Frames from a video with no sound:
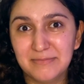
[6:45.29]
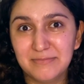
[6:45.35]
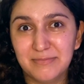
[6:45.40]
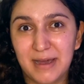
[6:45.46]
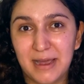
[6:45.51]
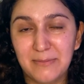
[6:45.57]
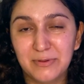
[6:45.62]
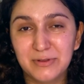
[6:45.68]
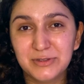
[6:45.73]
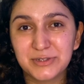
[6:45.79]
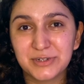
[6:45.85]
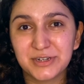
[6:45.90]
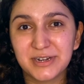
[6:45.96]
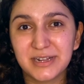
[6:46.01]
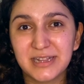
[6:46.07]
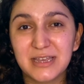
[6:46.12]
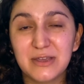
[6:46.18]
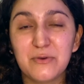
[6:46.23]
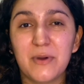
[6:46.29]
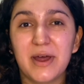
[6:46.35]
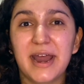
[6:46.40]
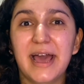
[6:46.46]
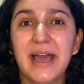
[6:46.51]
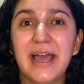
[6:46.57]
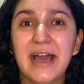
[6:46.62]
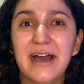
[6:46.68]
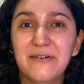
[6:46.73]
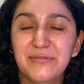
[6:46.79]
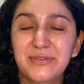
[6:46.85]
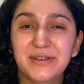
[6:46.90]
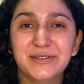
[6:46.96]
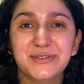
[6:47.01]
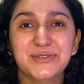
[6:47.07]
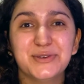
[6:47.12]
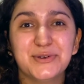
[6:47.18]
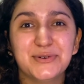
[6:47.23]
Bible journaling, what I have
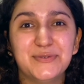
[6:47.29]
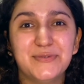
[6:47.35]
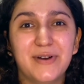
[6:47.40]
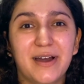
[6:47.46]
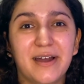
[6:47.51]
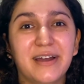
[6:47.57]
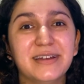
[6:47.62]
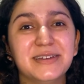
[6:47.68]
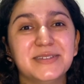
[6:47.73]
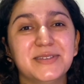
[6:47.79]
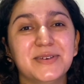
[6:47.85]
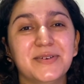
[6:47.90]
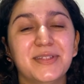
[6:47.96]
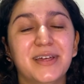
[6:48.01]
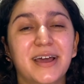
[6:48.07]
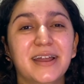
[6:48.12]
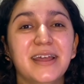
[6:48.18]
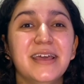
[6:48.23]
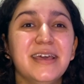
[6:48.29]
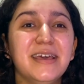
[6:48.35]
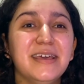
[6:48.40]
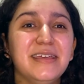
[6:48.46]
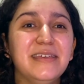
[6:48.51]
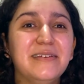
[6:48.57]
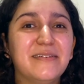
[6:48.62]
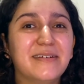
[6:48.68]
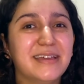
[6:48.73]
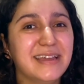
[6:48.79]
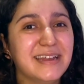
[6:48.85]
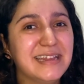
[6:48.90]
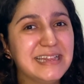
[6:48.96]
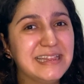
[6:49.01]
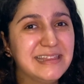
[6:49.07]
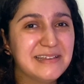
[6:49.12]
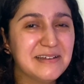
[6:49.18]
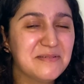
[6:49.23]
done so far, so that you
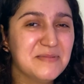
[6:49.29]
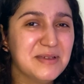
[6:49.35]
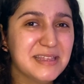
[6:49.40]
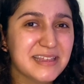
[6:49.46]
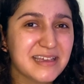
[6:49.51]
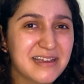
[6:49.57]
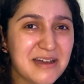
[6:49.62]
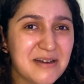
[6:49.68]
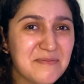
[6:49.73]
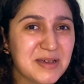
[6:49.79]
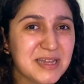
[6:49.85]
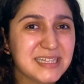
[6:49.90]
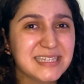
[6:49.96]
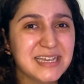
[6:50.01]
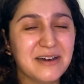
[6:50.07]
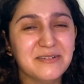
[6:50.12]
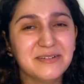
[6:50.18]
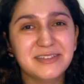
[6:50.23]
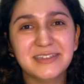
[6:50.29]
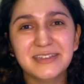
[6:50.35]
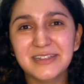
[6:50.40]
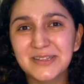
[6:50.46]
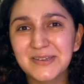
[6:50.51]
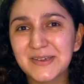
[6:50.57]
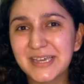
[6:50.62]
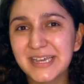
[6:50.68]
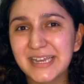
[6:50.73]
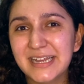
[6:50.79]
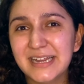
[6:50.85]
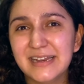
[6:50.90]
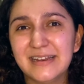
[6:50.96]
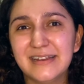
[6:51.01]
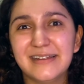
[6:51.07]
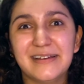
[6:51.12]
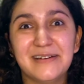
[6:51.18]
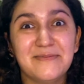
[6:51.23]
can tell me in the comments, how is it
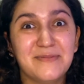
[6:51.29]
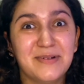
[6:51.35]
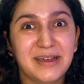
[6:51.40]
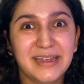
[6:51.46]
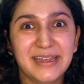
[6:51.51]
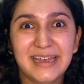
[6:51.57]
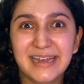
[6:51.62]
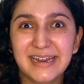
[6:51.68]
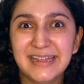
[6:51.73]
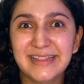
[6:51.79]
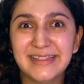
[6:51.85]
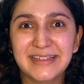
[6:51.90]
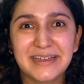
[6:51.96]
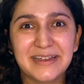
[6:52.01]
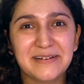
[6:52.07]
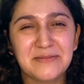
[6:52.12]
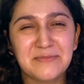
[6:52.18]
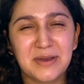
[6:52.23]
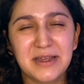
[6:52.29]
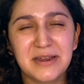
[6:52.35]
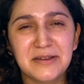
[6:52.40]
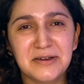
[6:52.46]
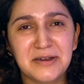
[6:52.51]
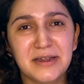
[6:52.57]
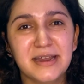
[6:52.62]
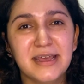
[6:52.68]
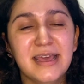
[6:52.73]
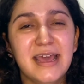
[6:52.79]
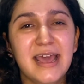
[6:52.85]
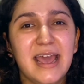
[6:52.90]
looking, am I getting there, am I not,